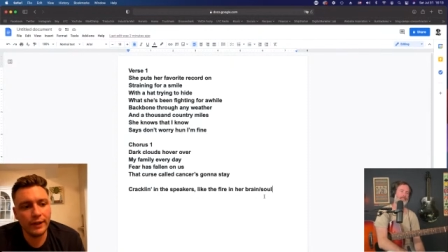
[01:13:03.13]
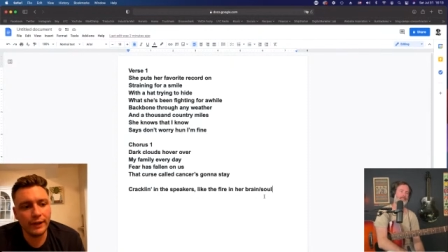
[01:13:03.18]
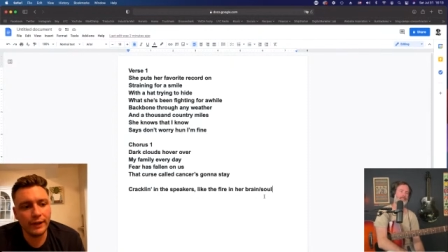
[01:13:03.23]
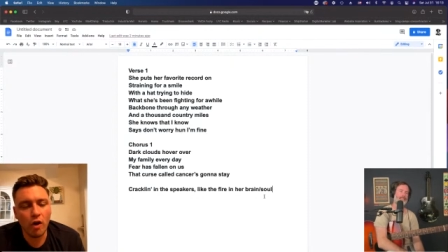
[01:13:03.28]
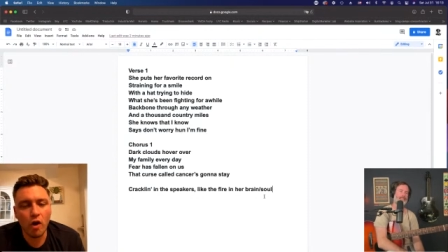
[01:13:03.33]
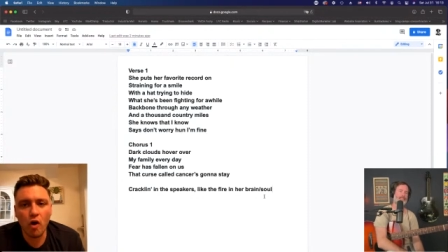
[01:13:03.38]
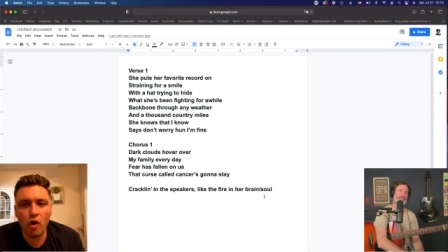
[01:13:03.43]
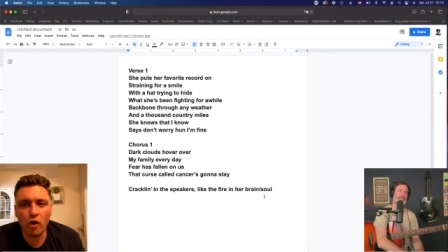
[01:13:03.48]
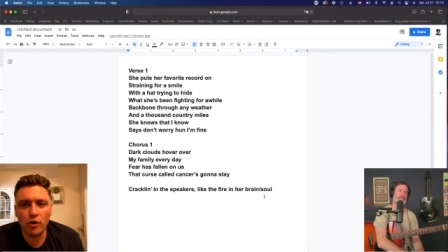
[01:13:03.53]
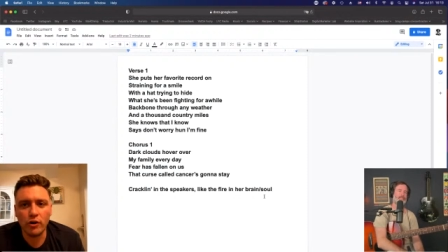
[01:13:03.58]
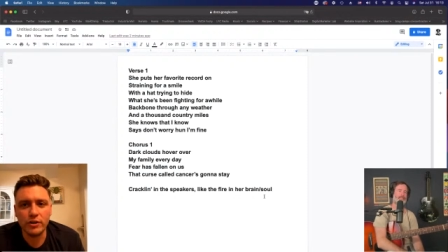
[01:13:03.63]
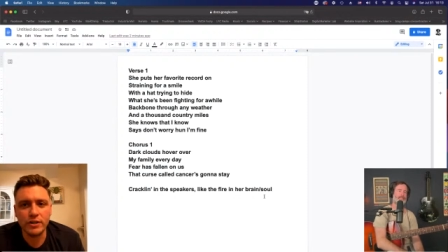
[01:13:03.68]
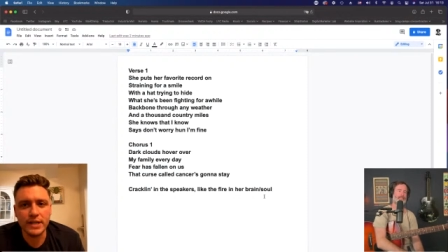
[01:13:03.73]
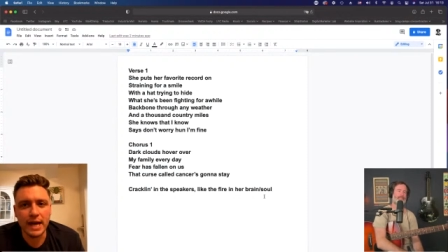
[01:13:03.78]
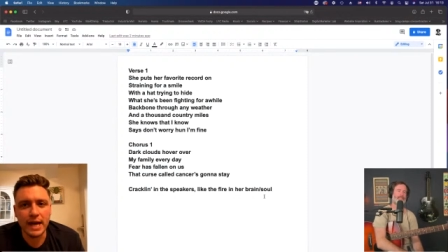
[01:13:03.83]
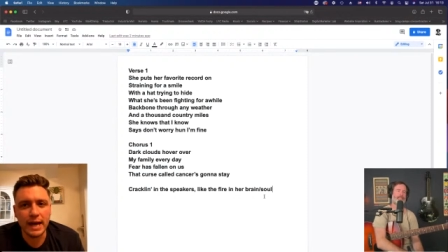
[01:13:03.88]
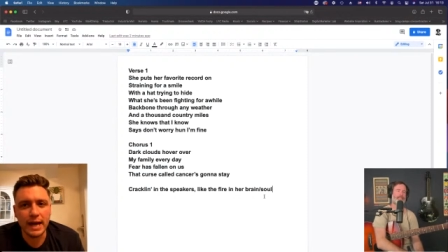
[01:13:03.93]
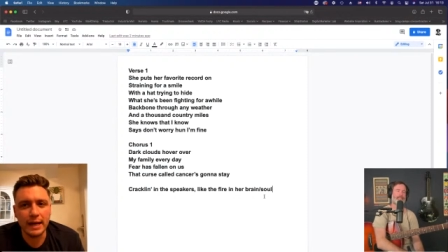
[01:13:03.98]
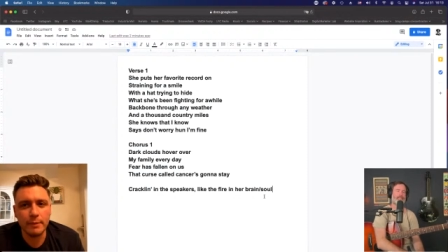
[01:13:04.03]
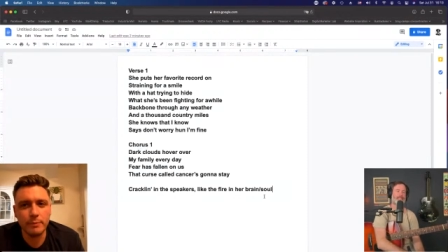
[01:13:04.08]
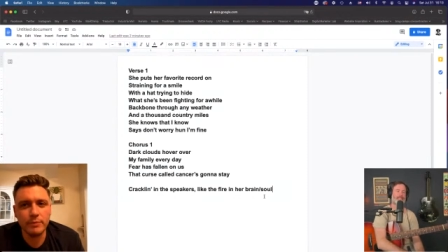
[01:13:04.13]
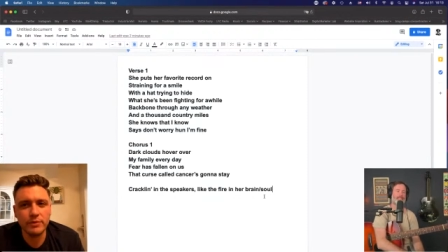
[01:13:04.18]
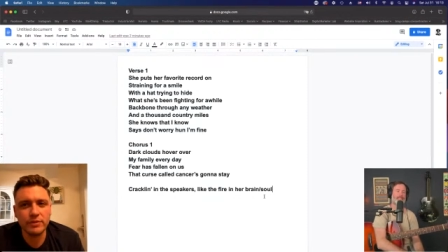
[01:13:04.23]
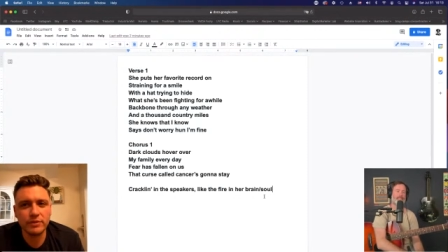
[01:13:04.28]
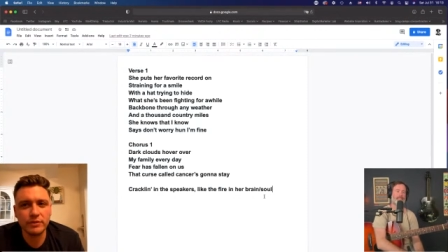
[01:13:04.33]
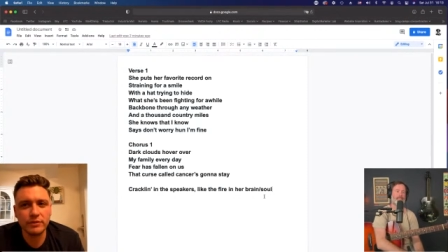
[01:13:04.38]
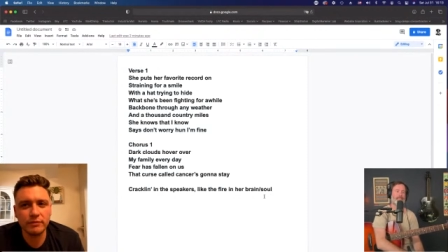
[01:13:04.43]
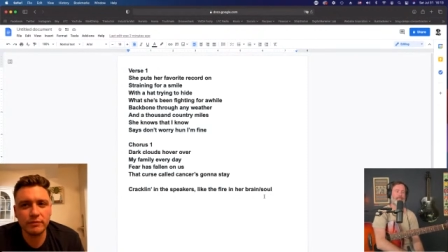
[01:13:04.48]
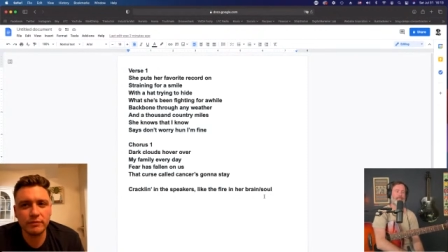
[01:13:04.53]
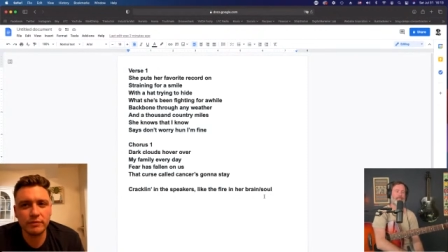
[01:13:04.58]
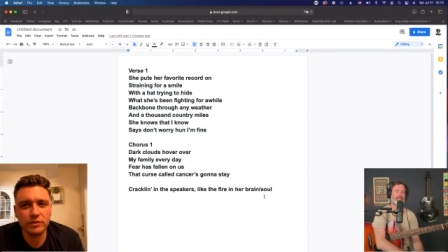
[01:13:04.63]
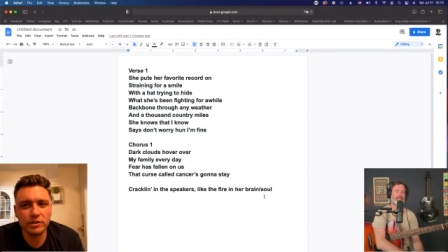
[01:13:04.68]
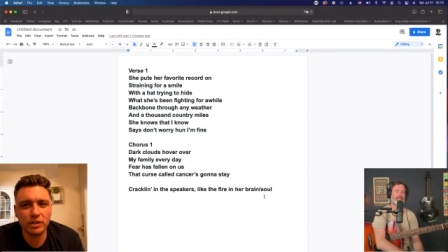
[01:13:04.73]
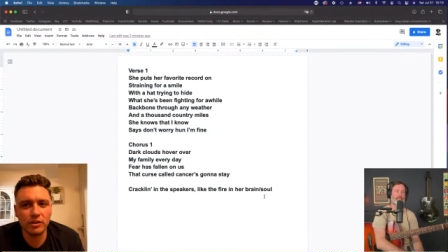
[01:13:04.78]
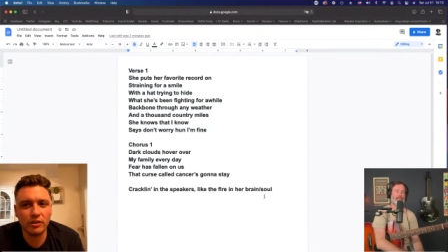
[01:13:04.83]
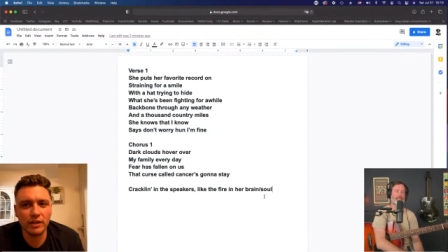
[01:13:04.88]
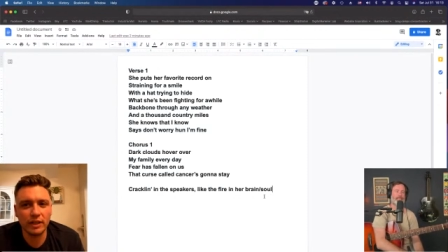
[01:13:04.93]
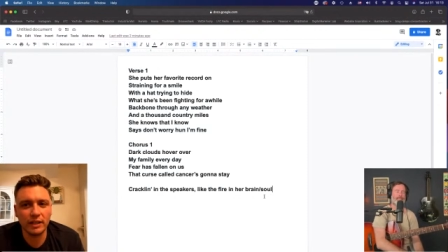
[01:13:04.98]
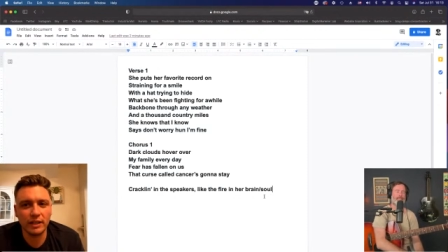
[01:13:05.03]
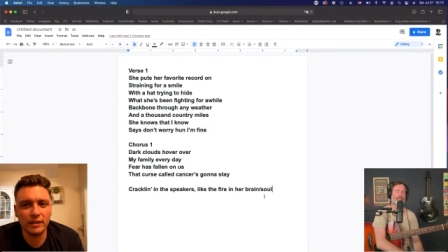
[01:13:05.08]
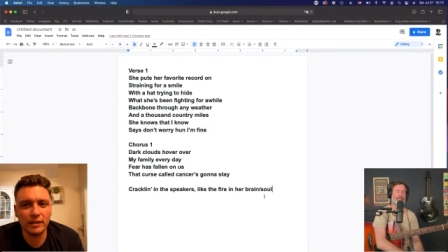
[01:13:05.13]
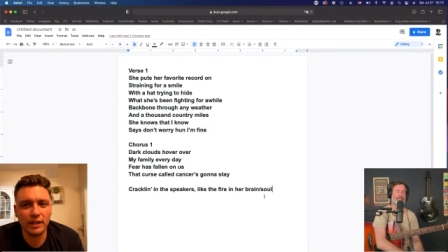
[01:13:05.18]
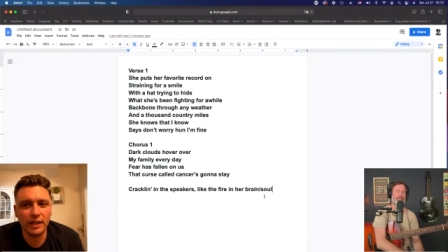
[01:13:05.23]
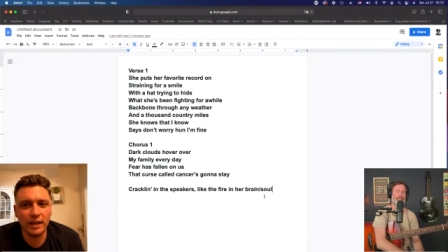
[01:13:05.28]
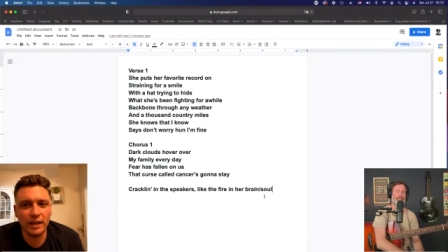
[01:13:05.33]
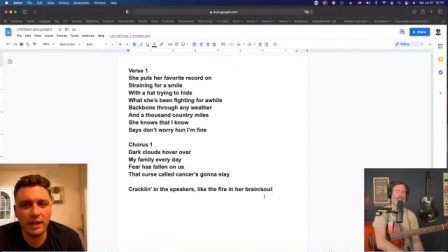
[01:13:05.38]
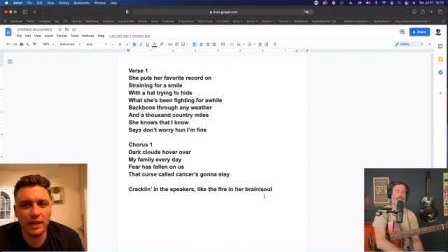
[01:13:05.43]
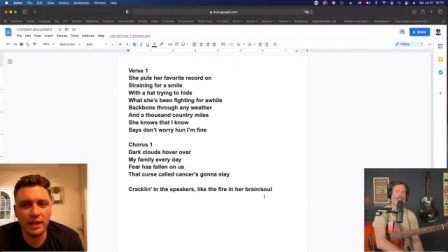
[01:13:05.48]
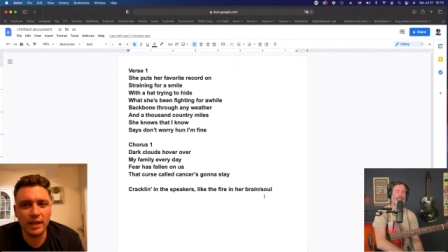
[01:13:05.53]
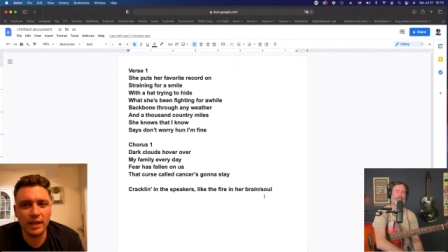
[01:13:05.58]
like hard times? So, like